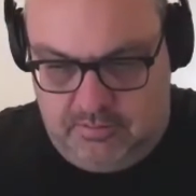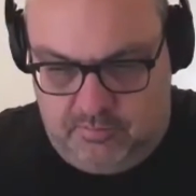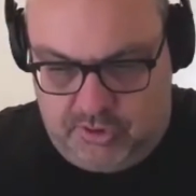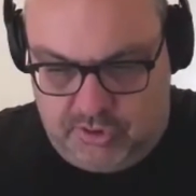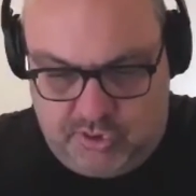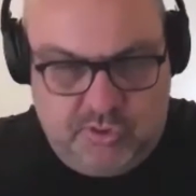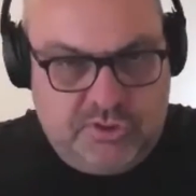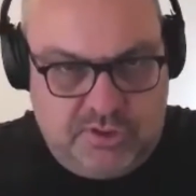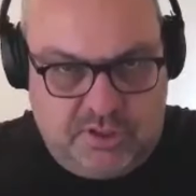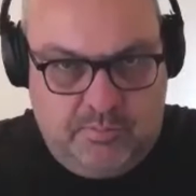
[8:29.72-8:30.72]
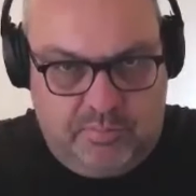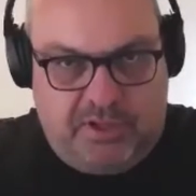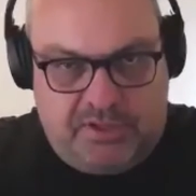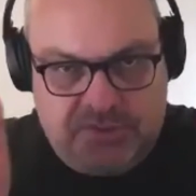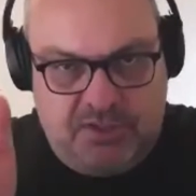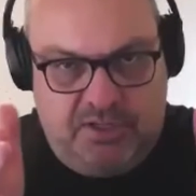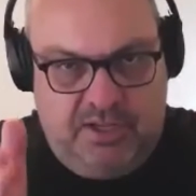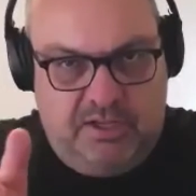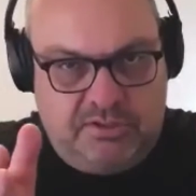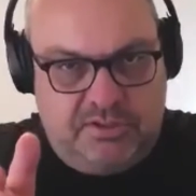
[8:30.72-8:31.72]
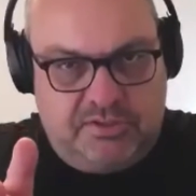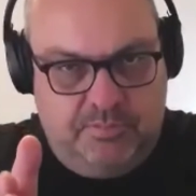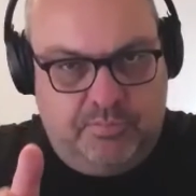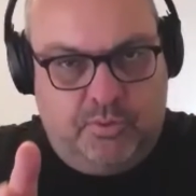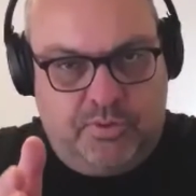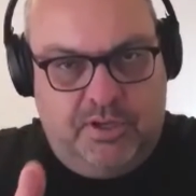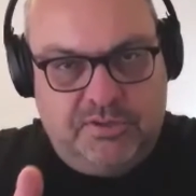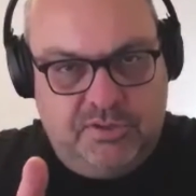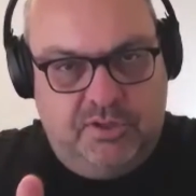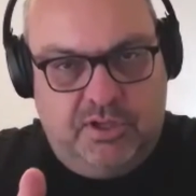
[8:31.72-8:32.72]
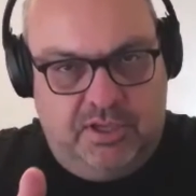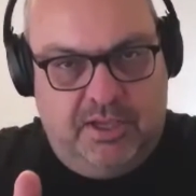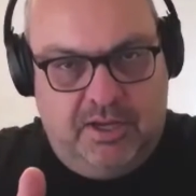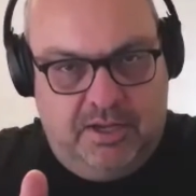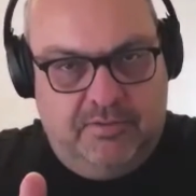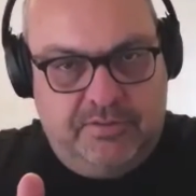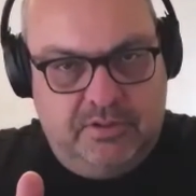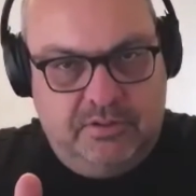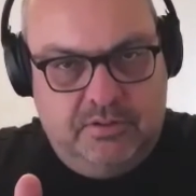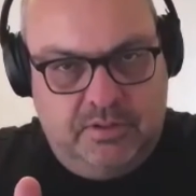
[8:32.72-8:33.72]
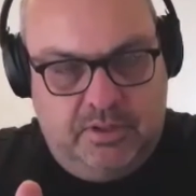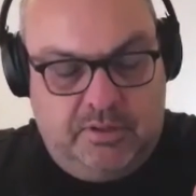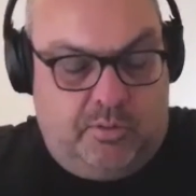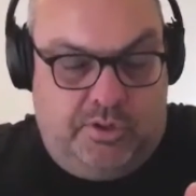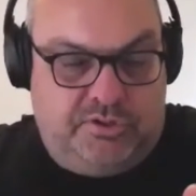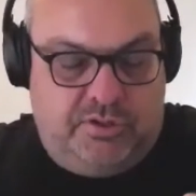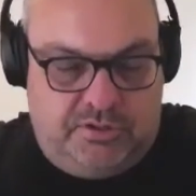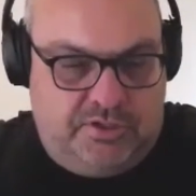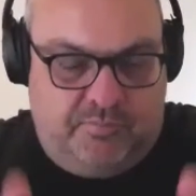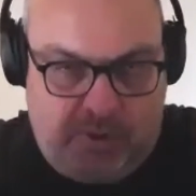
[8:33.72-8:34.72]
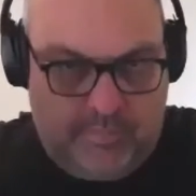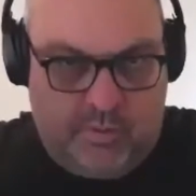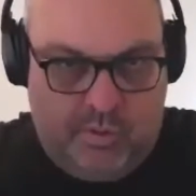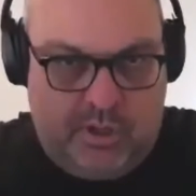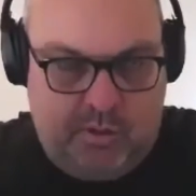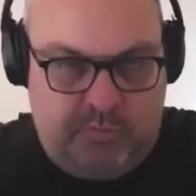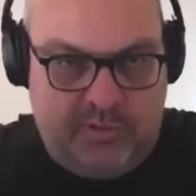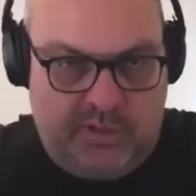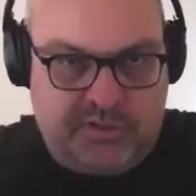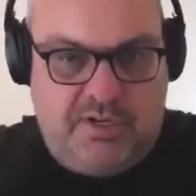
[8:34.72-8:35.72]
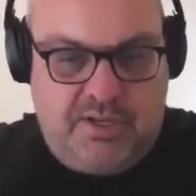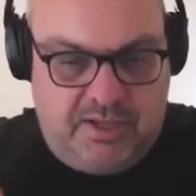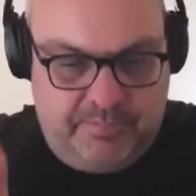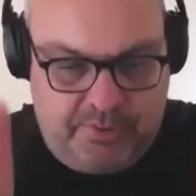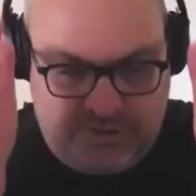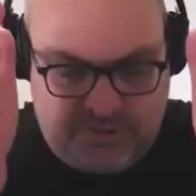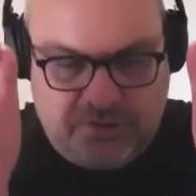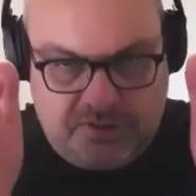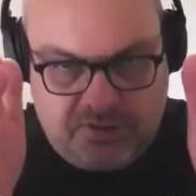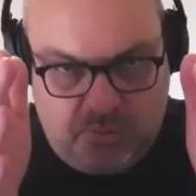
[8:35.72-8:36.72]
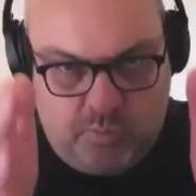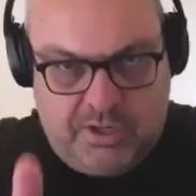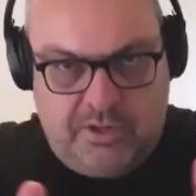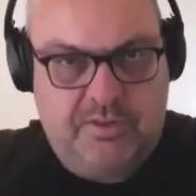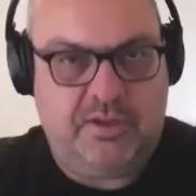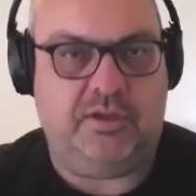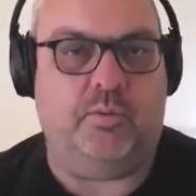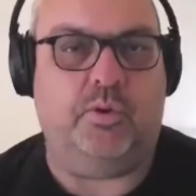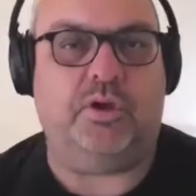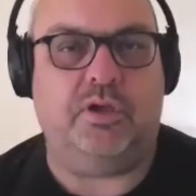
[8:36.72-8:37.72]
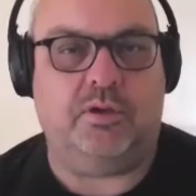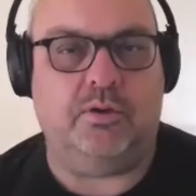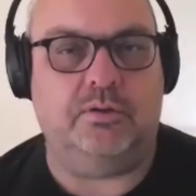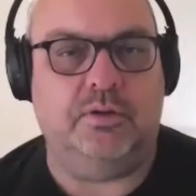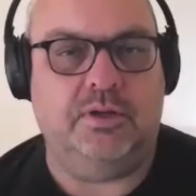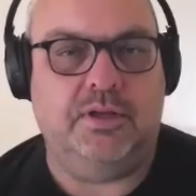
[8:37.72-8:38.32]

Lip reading: reduce the complexity down to simple things that you can get after. Now, the question itself might be quite complex and hard, but it's just the one thing you're working on.